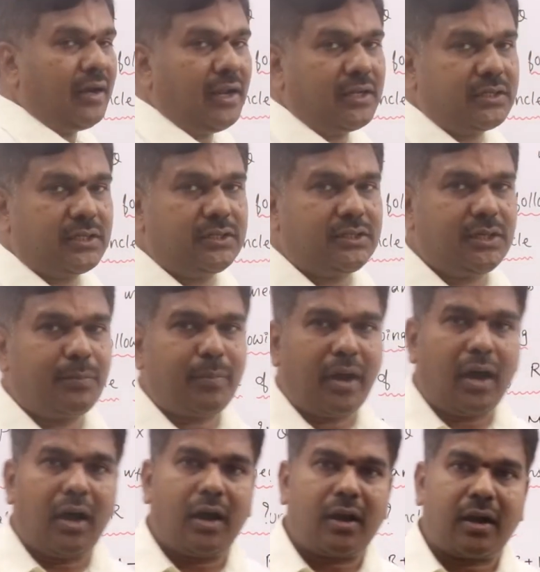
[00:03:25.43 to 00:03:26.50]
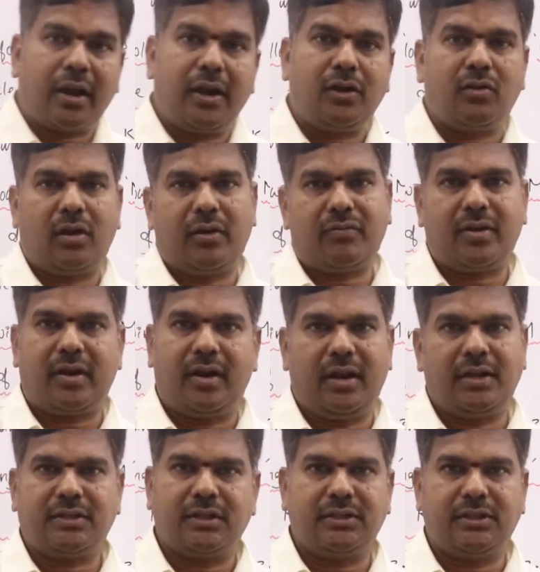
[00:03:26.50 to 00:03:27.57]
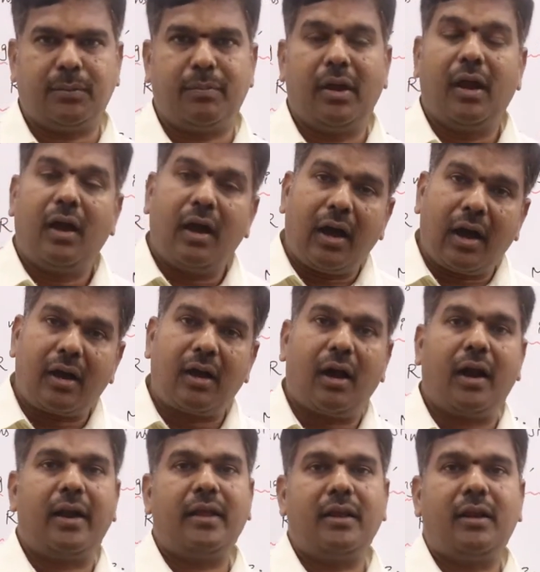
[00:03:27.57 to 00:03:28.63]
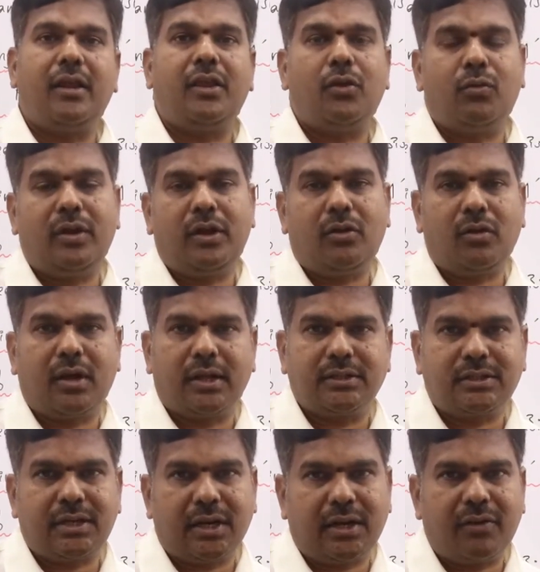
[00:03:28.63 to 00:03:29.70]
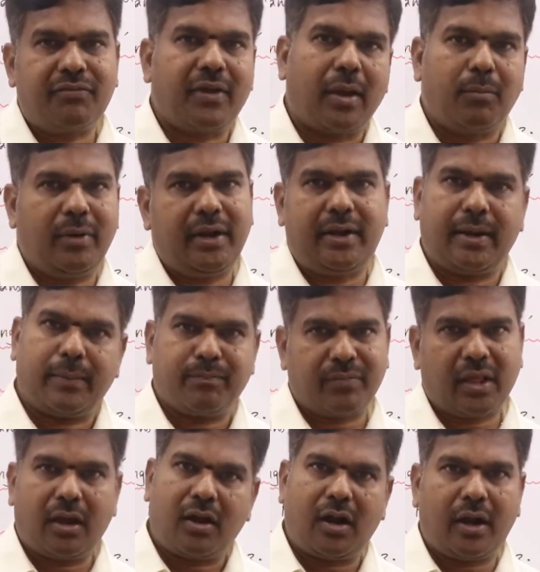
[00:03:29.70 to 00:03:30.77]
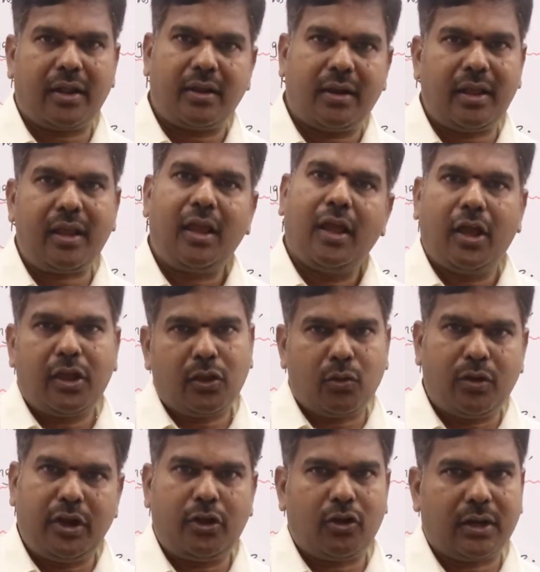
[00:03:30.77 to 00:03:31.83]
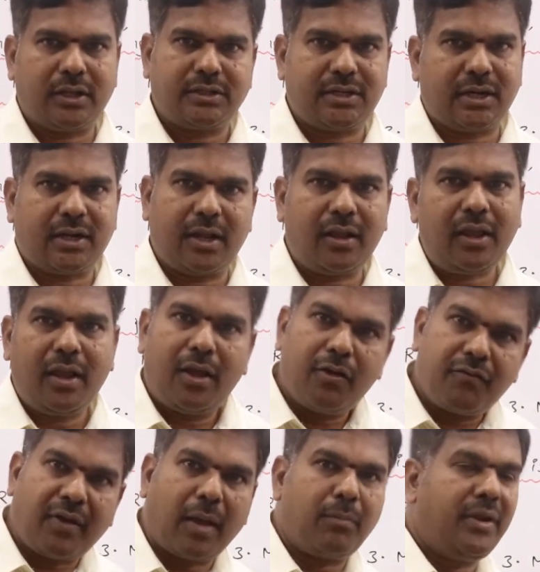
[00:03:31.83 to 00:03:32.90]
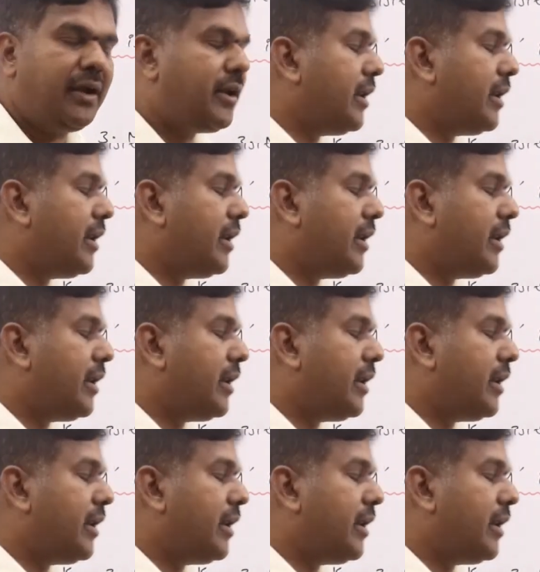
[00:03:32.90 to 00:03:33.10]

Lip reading: relationship or right to left relationship. Accordingly, you need to construct a family tree. Accordingly, you need to construct a family